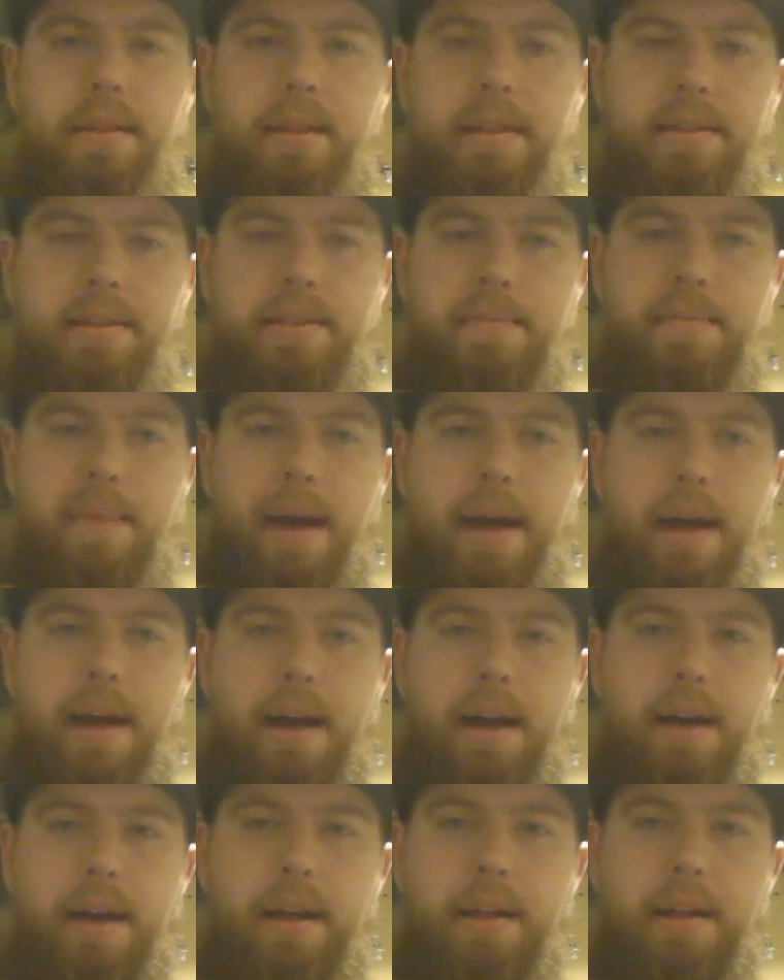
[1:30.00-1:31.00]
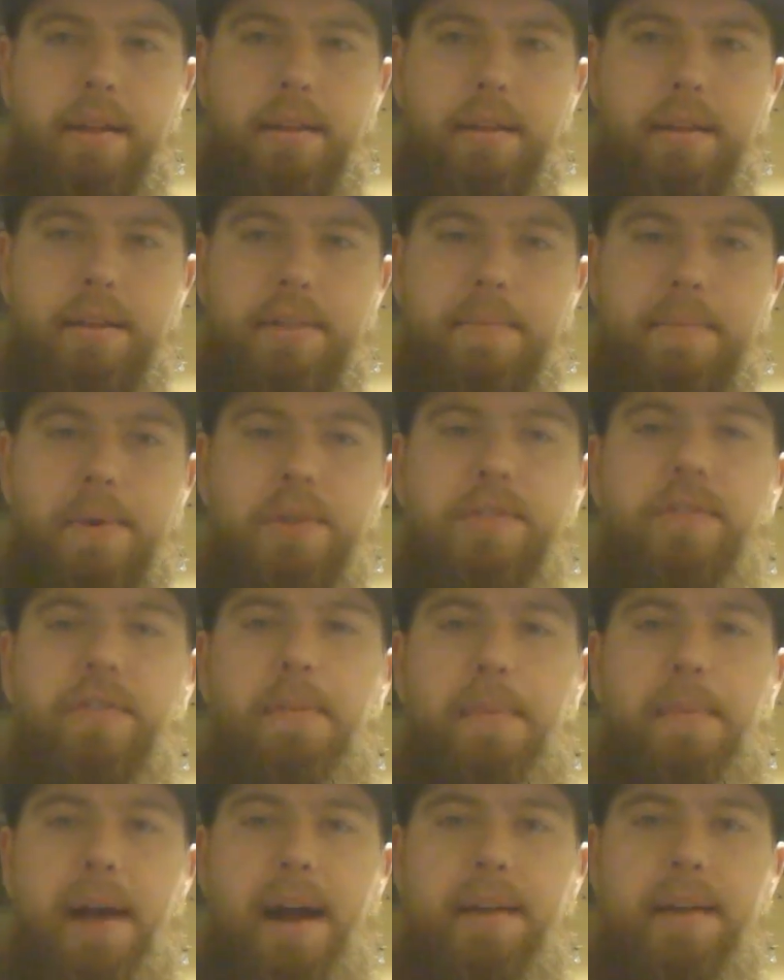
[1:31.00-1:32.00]
This is my uh, the spoons
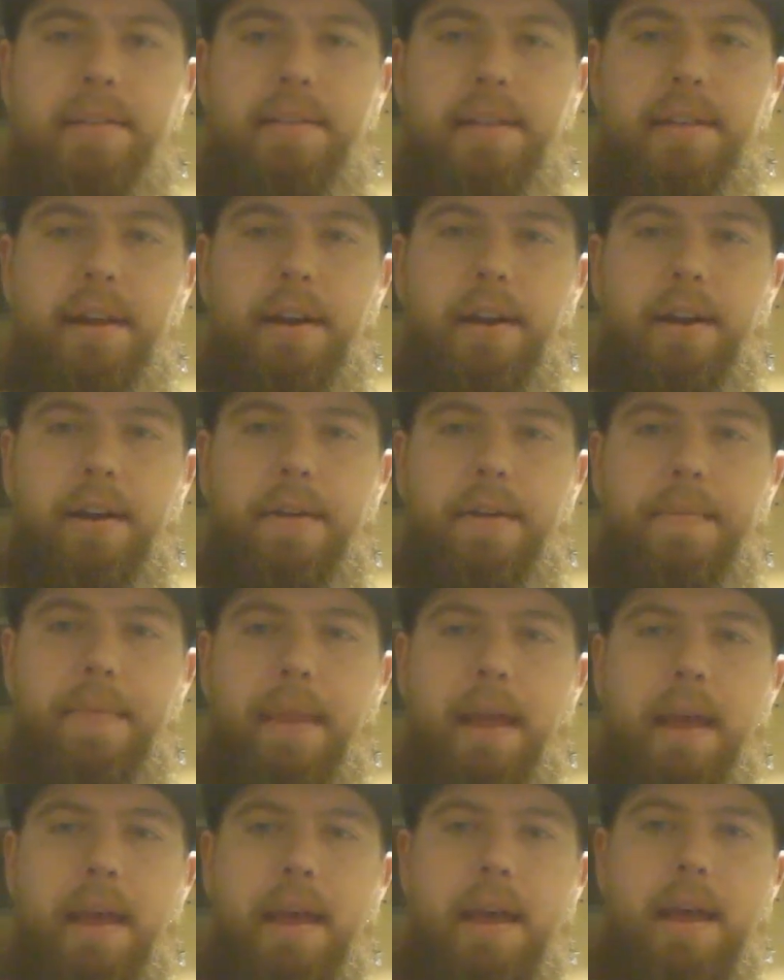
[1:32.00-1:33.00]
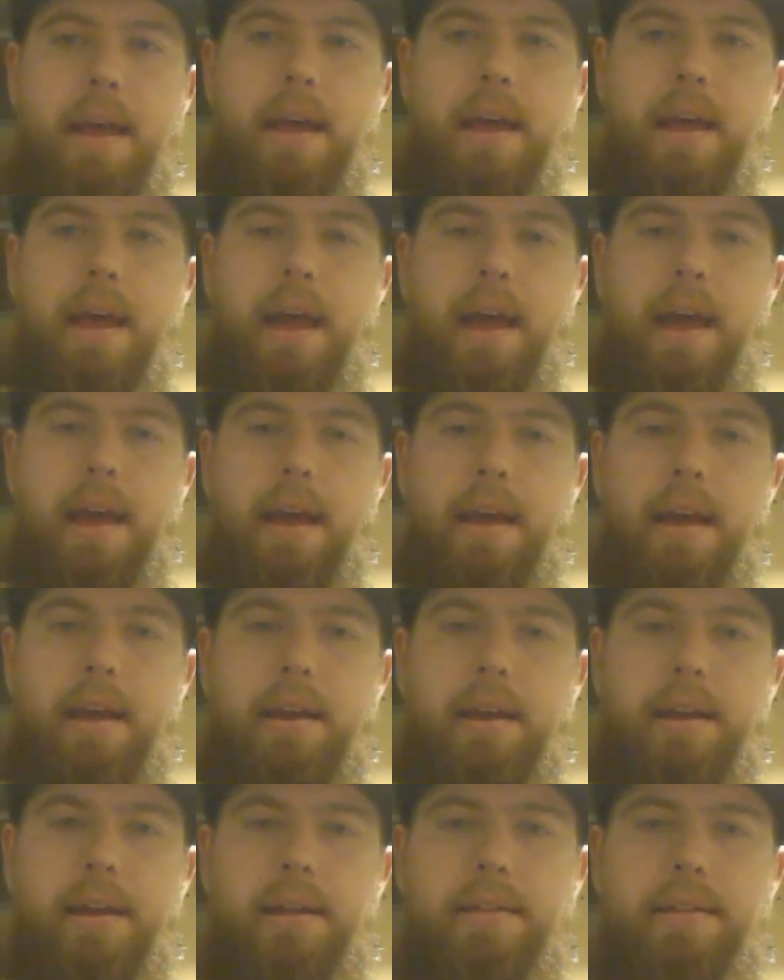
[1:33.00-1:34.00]
from last year,
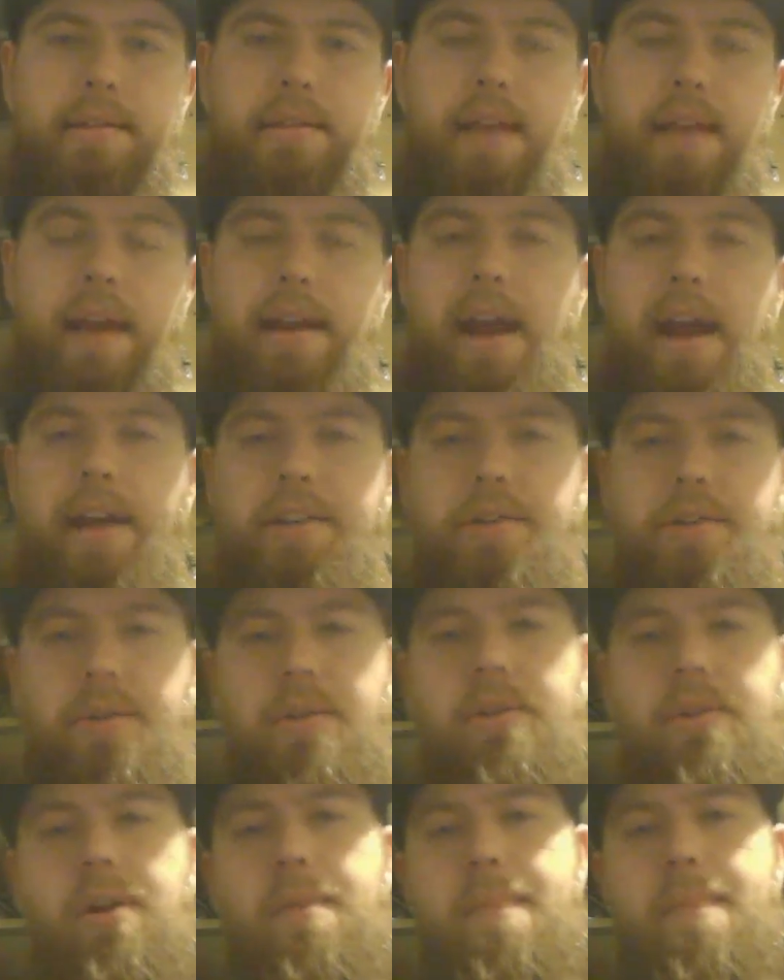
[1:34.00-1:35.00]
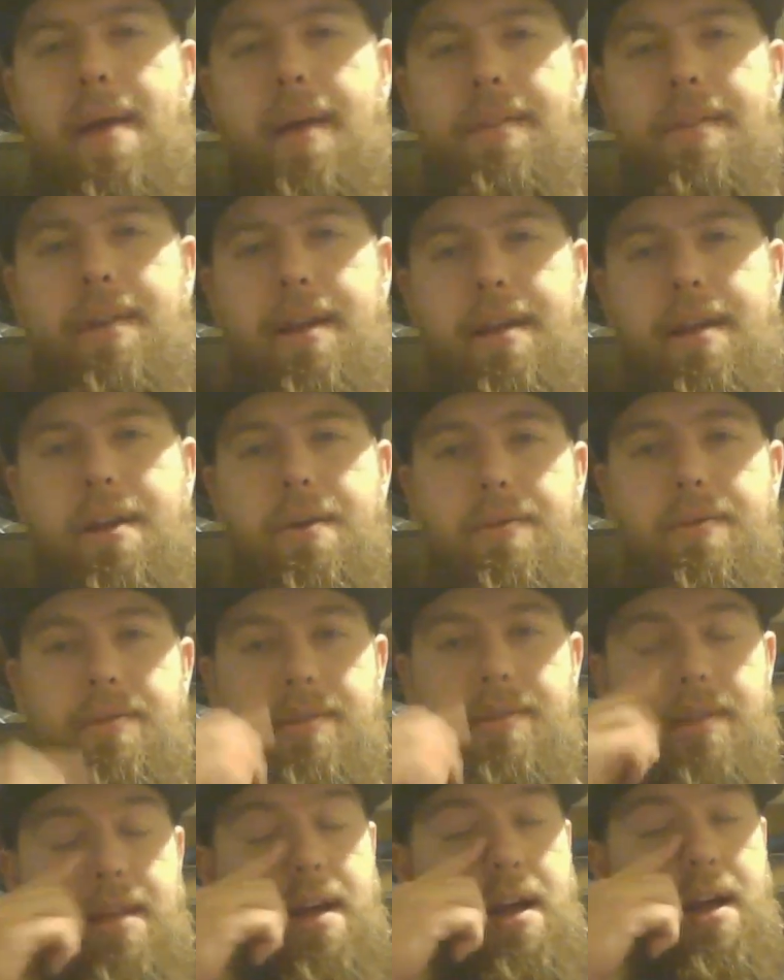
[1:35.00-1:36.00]
and it's that natural glow paint that I
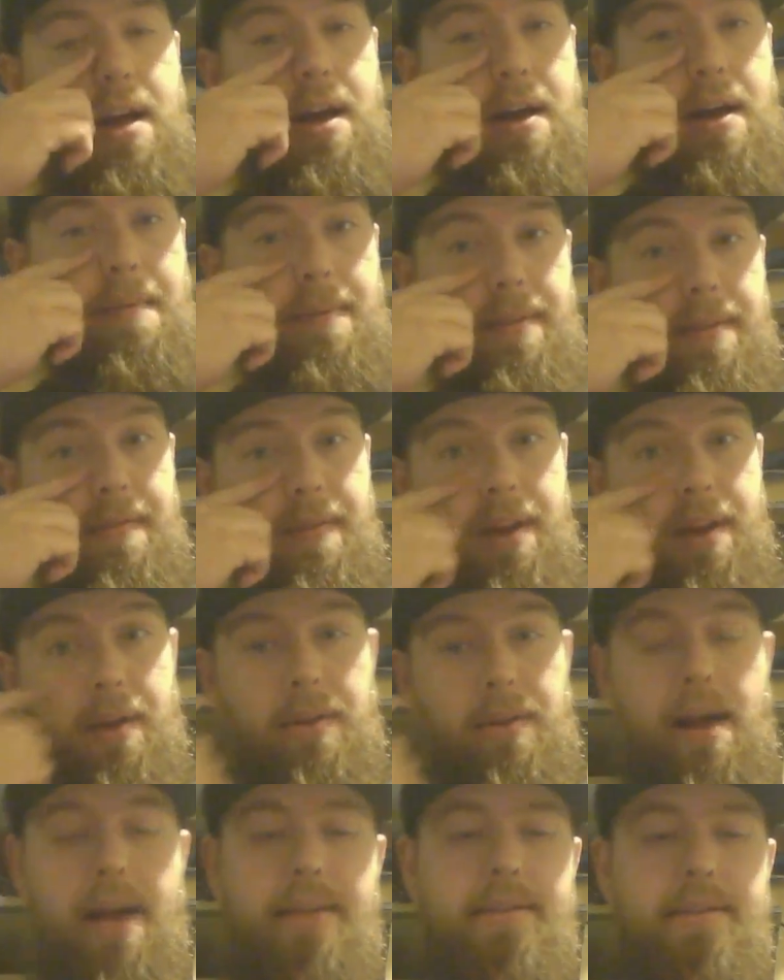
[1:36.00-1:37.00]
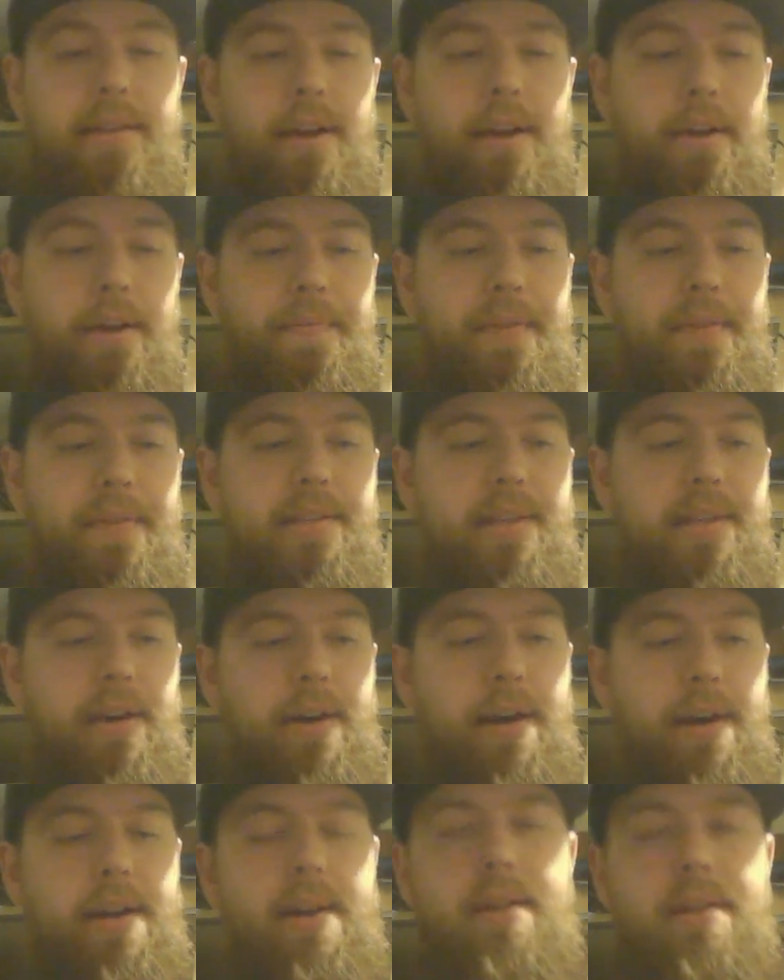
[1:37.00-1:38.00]
used um, in the video last year. This
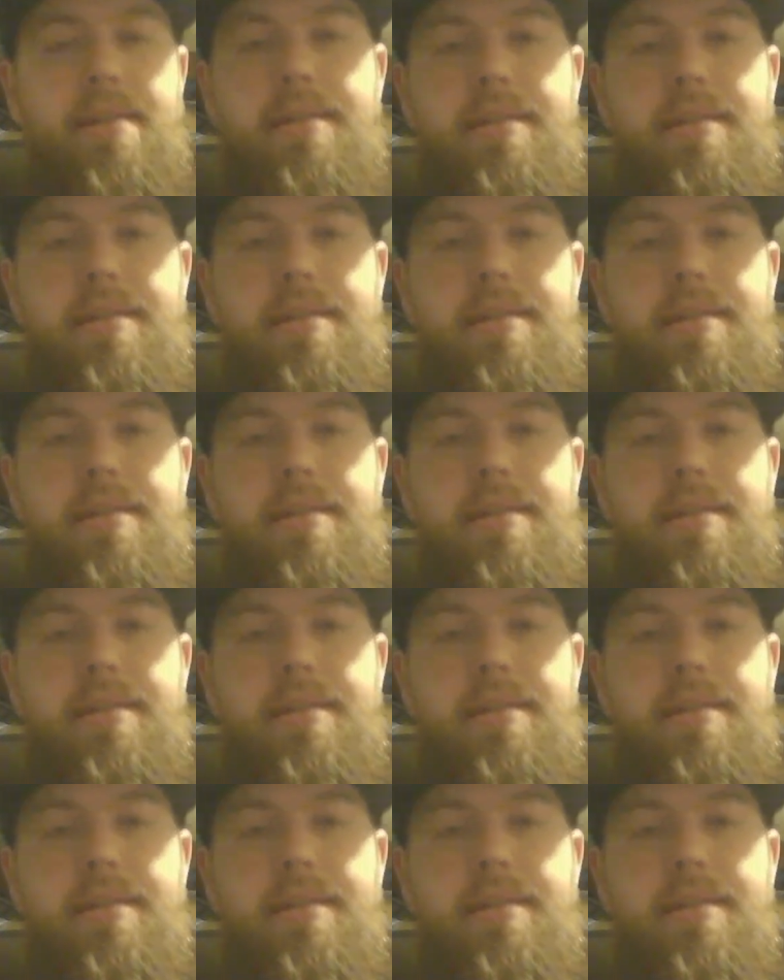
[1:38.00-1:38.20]
year I did